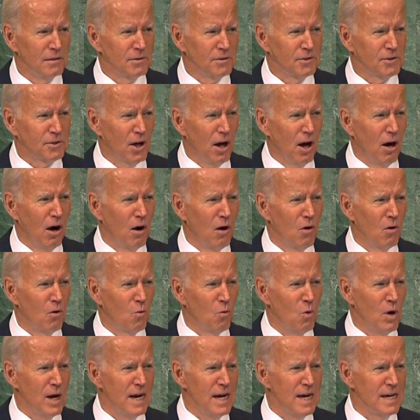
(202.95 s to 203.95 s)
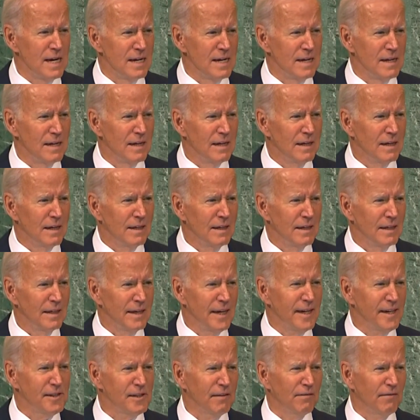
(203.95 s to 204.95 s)
So we,
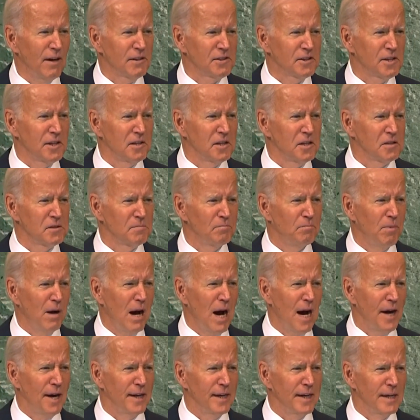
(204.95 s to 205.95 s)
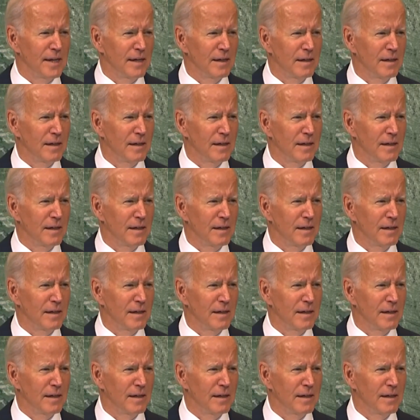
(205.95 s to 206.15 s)
each of us in this body,